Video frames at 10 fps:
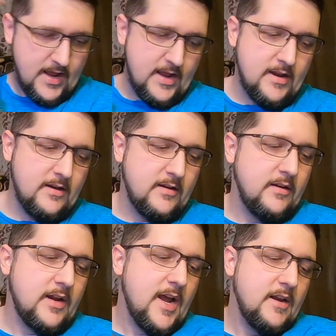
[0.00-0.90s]

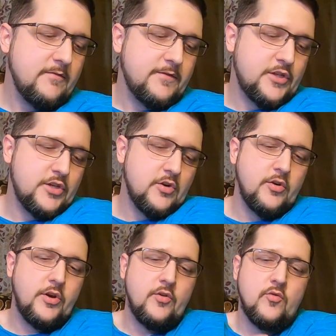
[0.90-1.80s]
and kind of
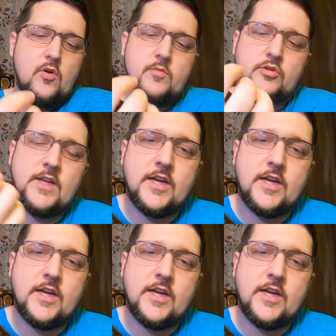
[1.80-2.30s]
show you almost